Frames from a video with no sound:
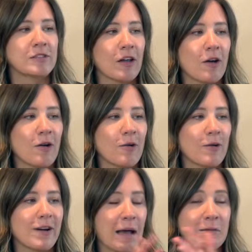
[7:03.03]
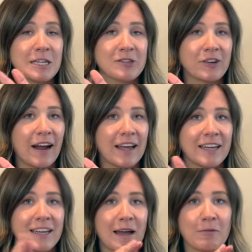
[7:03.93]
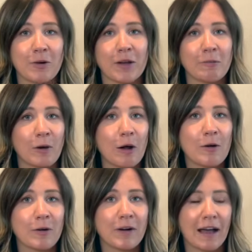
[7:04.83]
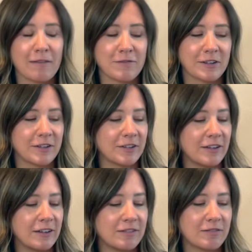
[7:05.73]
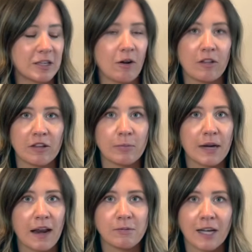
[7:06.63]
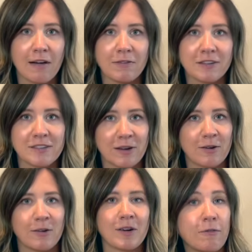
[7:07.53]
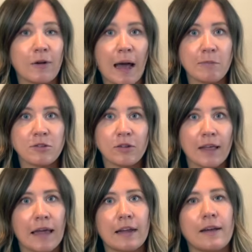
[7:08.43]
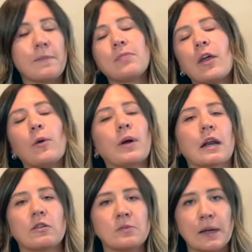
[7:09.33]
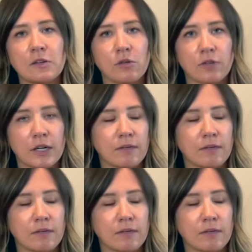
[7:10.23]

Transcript: So I'm going to try it. I'm going rogue. I feel, you know, a little bit out of my comfort zone. If we absolutely hate it, we can always paint over it.